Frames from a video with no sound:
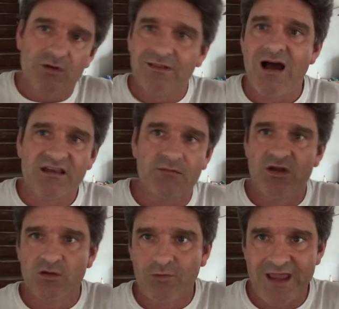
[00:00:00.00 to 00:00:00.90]
lock them
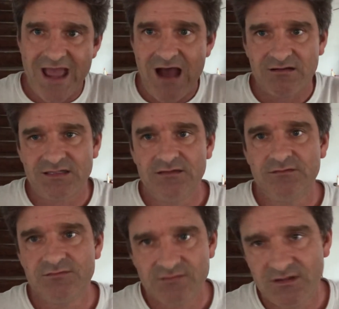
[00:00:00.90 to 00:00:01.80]
on your way out,
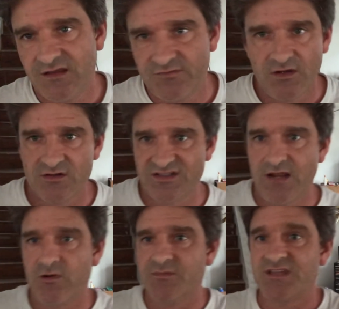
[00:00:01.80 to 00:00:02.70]
if you
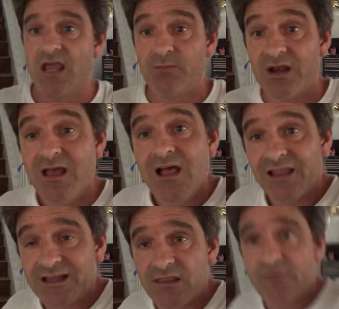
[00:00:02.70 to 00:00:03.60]
understand what I'm saying. But
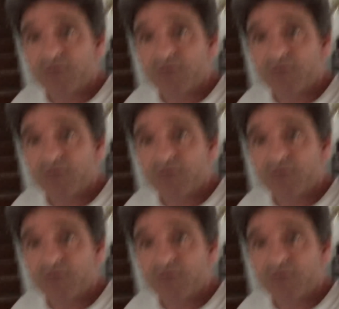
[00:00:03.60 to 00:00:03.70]
like on the